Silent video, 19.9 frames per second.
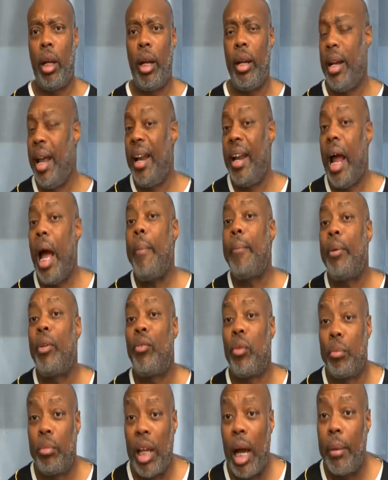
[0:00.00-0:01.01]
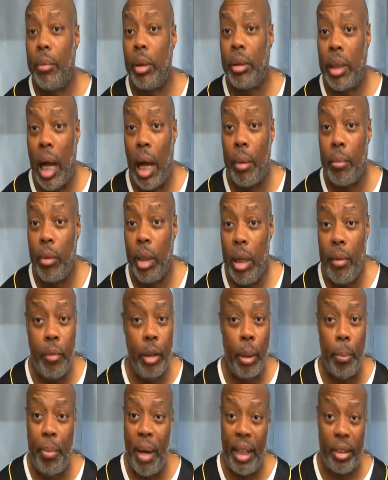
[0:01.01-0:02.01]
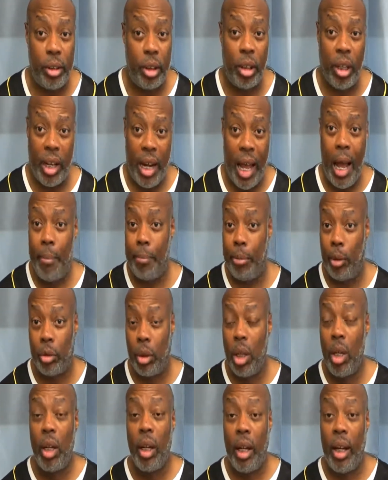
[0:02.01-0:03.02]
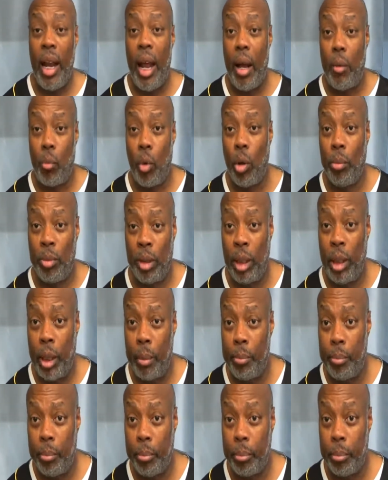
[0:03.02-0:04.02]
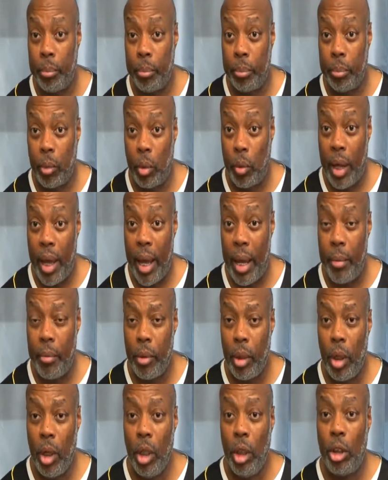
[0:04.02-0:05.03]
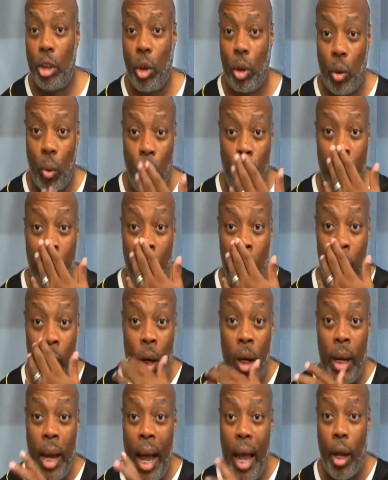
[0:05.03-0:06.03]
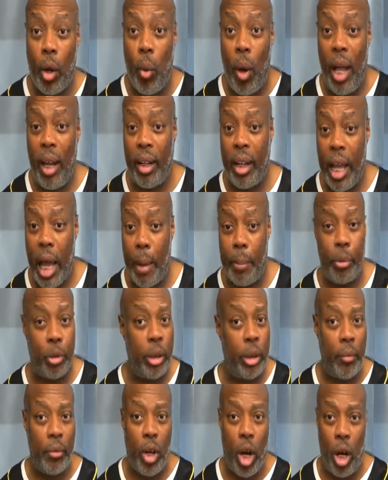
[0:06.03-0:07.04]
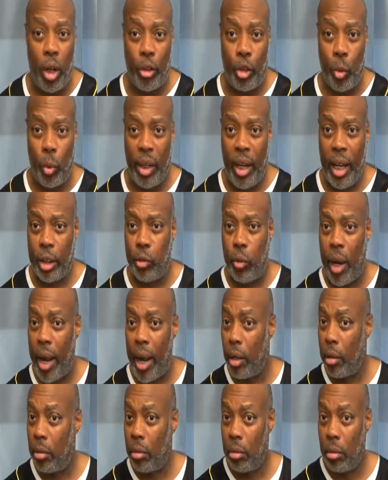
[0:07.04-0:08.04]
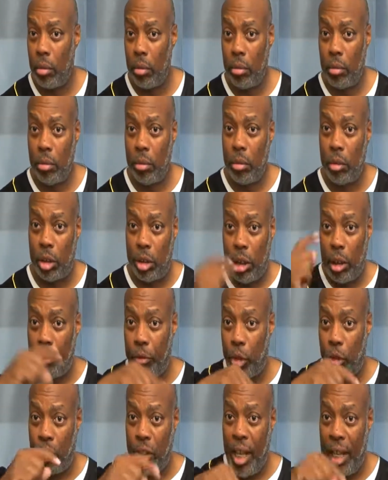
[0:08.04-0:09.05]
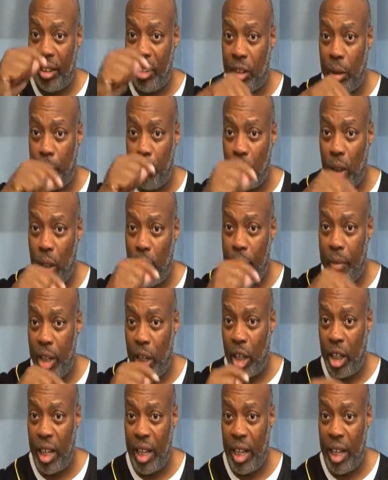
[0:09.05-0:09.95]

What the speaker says: And that happens from time to time. Even the best looking apples can have worms in them. Okay. So the real good, high-quality apples have gone through an x-ray to see if there's not something living on